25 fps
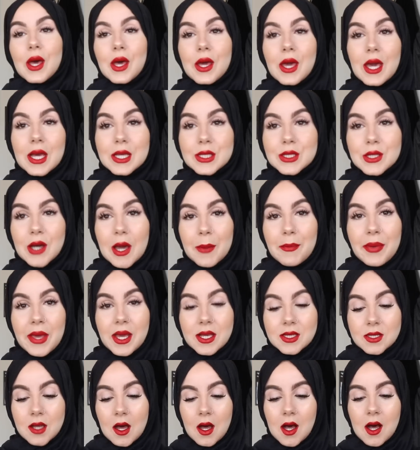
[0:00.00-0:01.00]
Okay, so I
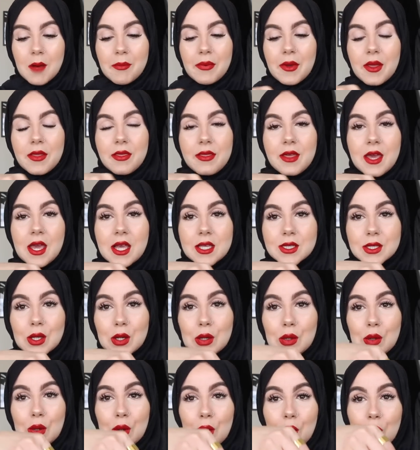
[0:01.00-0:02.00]
picked up these
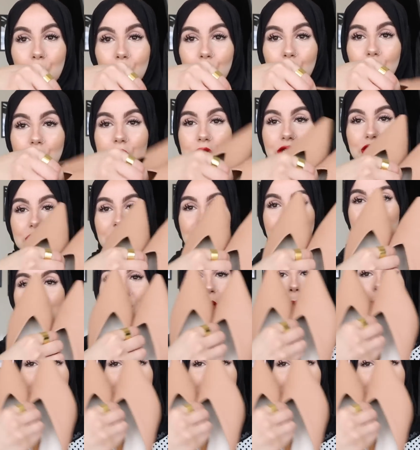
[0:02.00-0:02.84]
gorgeous